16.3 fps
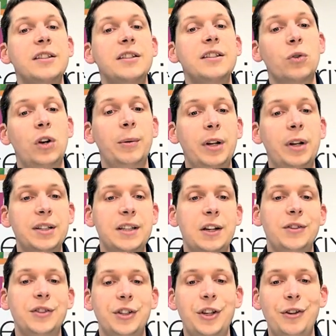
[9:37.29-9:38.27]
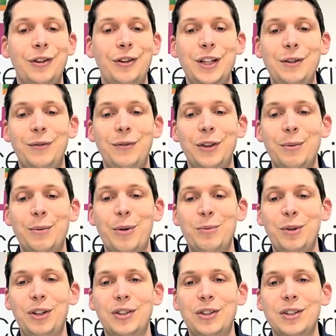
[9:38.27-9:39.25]
So that's all I'm going to say on security for the
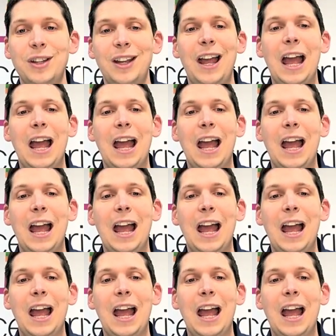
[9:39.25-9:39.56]
moment.